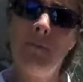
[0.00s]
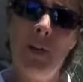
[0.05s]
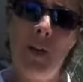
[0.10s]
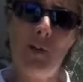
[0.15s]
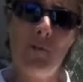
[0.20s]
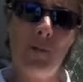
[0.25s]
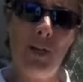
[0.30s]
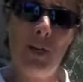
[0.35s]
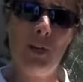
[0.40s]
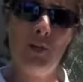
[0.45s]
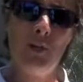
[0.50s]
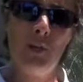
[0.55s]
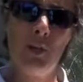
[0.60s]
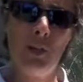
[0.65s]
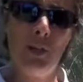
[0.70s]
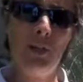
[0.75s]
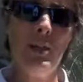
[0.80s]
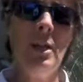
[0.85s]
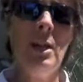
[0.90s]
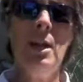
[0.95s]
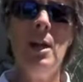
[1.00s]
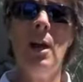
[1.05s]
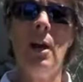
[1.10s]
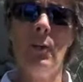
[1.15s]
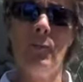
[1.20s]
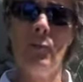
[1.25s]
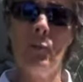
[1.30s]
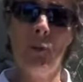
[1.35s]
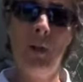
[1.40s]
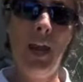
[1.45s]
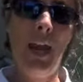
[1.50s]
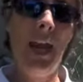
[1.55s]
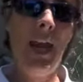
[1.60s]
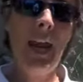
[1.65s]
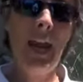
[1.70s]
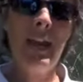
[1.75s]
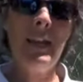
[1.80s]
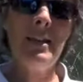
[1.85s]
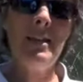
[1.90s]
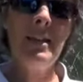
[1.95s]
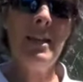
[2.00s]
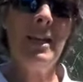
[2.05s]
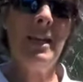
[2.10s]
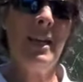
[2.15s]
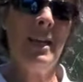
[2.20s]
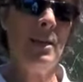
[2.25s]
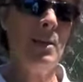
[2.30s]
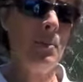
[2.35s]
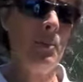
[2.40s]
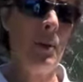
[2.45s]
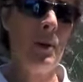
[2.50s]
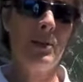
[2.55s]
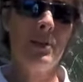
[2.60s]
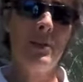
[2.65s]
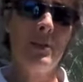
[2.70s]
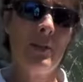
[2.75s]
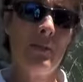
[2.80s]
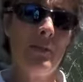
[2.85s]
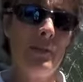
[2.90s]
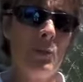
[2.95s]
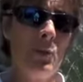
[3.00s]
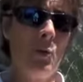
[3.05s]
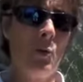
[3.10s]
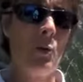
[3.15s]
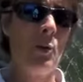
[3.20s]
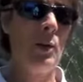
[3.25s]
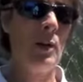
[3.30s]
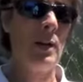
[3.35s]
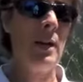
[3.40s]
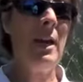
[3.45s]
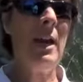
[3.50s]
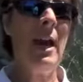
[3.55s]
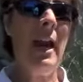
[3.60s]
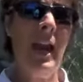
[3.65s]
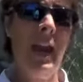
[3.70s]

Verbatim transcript: foundation of your hand in the presence of a toy